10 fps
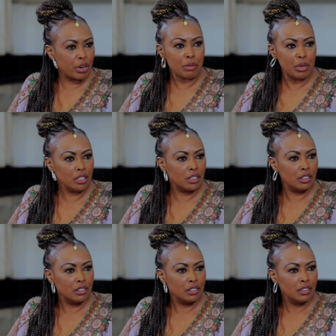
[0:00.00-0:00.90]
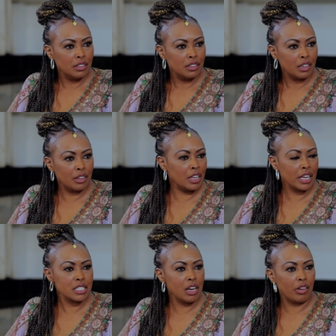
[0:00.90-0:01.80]
bring milk, they're
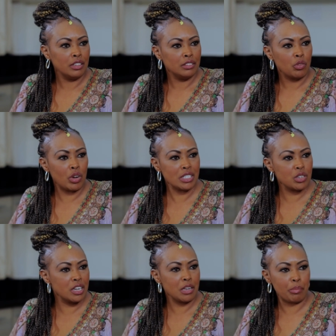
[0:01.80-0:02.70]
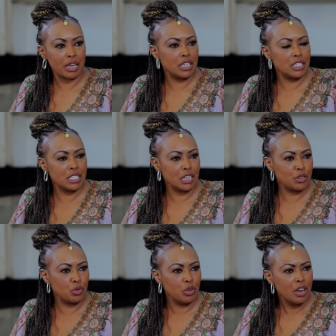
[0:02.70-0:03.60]
like, sawa, kwanza tulete paketi
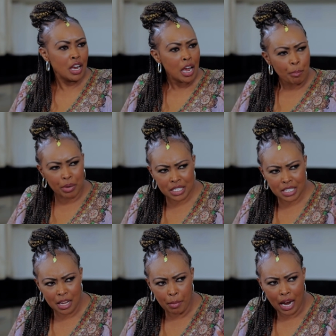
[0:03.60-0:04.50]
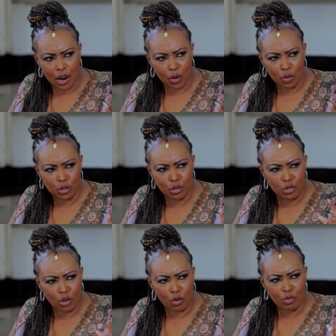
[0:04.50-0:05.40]
tatu. But somehow you
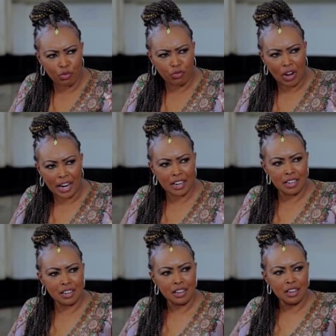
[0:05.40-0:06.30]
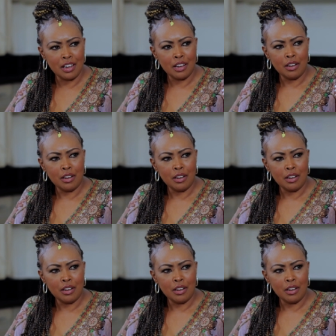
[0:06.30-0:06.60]
don't find